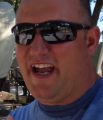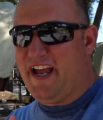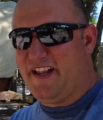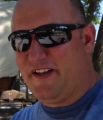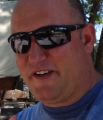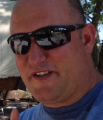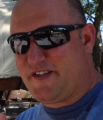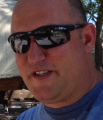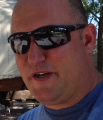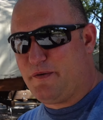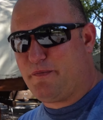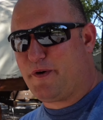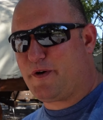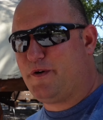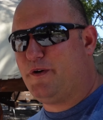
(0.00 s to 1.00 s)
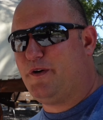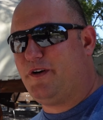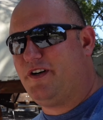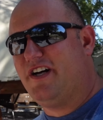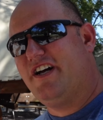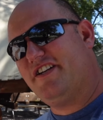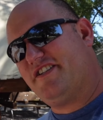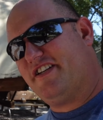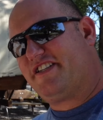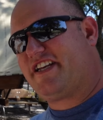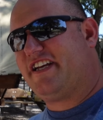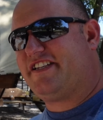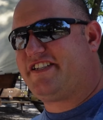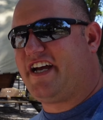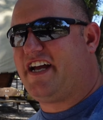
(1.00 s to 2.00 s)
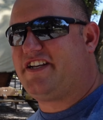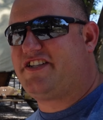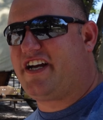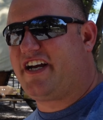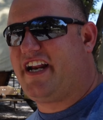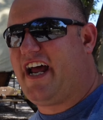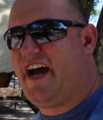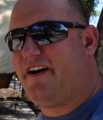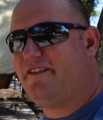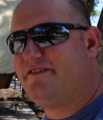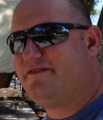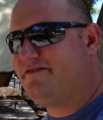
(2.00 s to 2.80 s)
it looks super cool. So let's get inside and check it out.